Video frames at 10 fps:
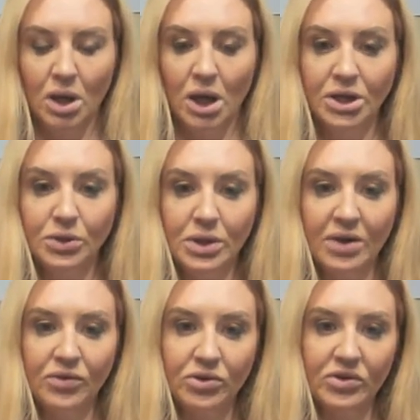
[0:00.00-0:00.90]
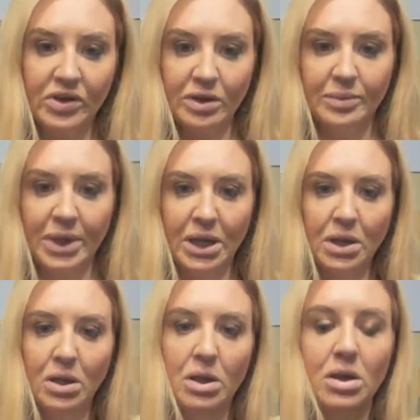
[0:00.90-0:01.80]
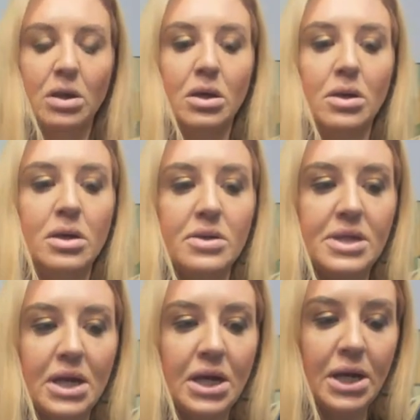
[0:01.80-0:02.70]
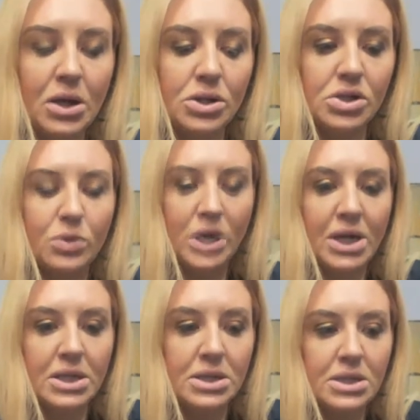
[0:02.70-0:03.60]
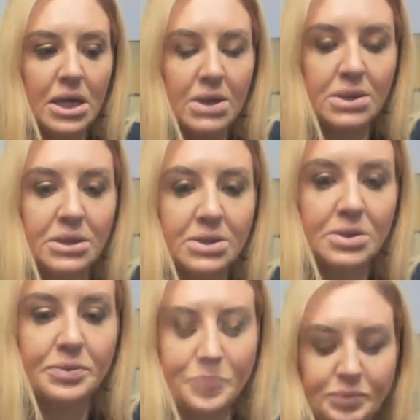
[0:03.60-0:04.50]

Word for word: and you never see me sitting here doing incense